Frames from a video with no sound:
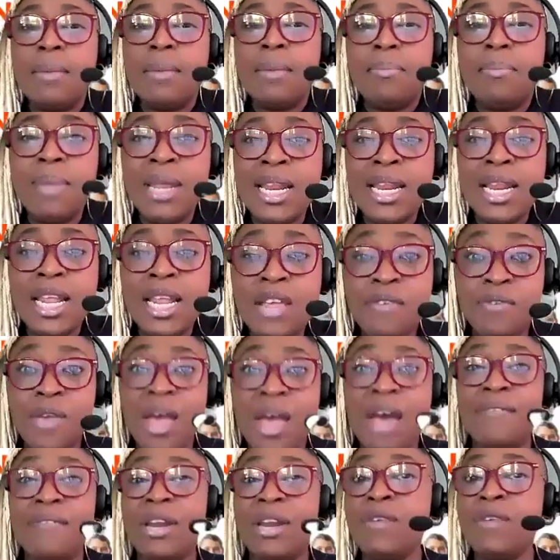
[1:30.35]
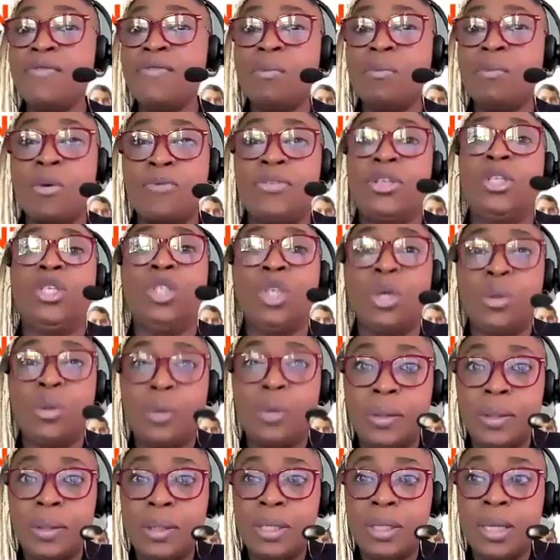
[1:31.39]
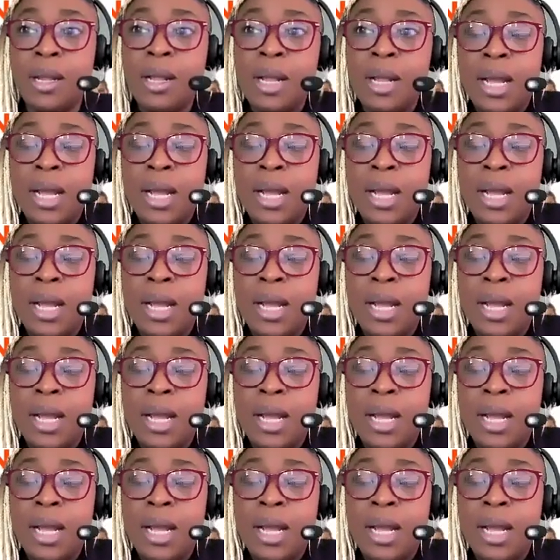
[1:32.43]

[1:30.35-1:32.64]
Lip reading: Meaning if you have any form of insurance,